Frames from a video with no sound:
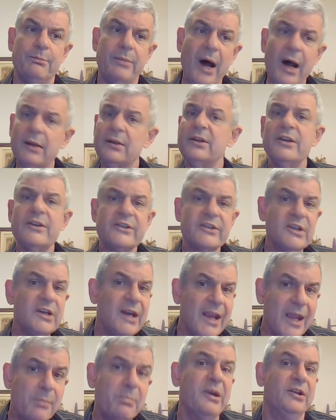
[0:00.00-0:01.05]
Partners
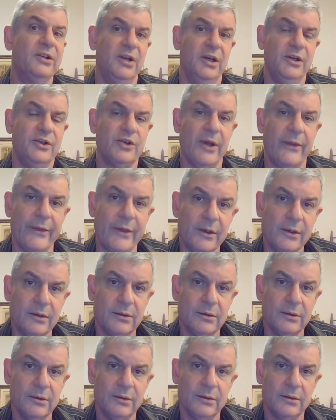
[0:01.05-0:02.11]
inhibit each other.
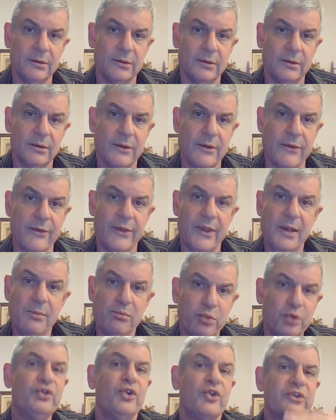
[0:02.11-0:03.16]
They
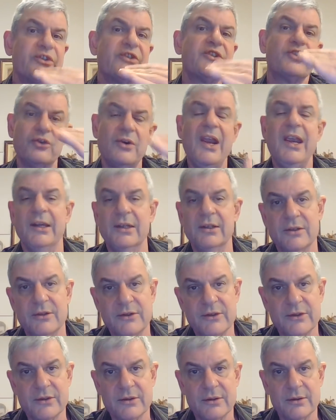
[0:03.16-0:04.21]
put
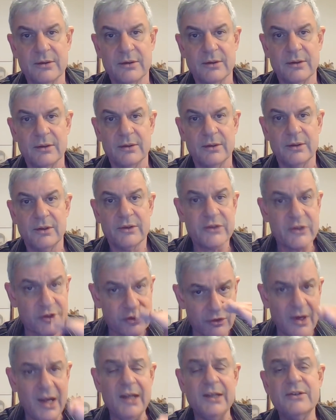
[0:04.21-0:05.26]
constraints
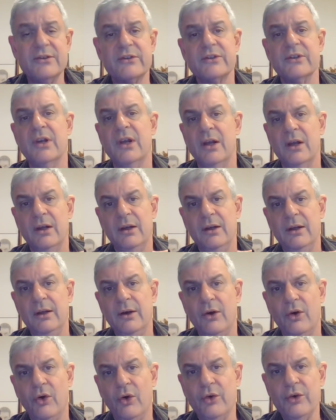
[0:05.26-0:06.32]

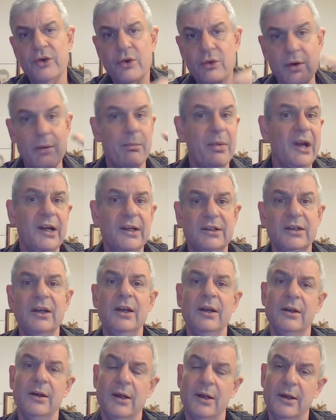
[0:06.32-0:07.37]
on your
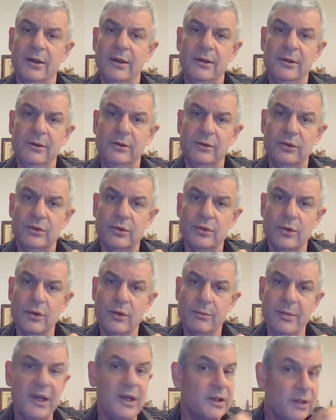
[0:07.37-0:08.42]
ability
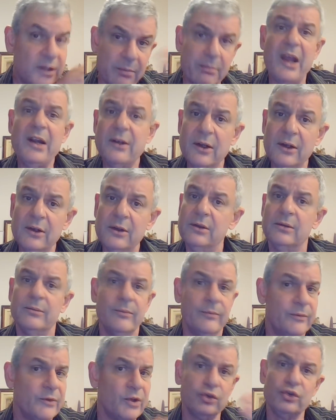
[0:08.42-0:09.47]
to be independent,
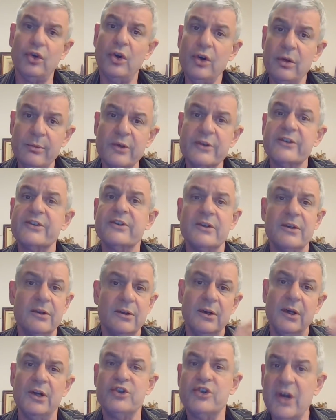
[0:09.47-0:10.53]
autonomous,
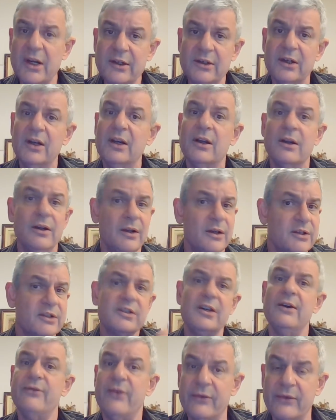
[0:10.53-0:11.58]
agentic,
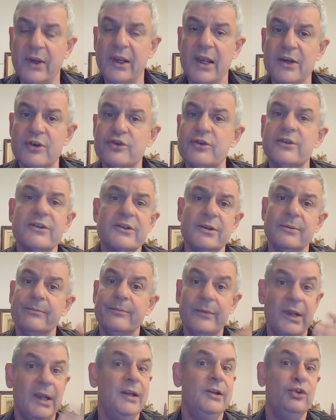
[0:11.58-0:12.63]
self-efficacious,
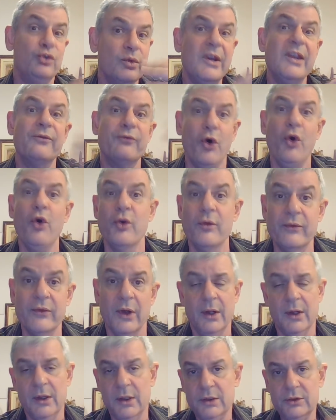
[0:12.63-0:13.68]
and to evolve,
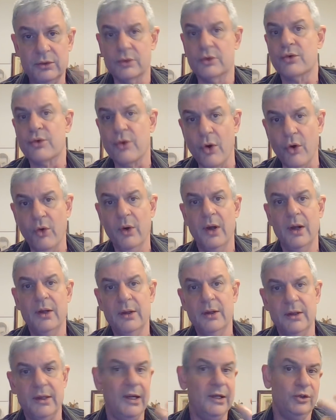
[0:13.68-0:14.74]
to grow,
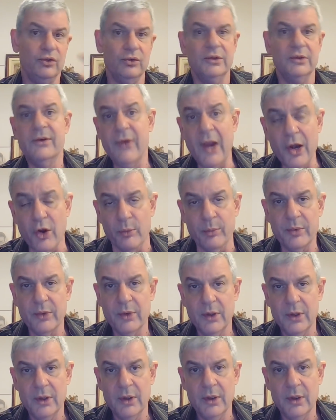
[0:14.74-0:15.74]
and to develop.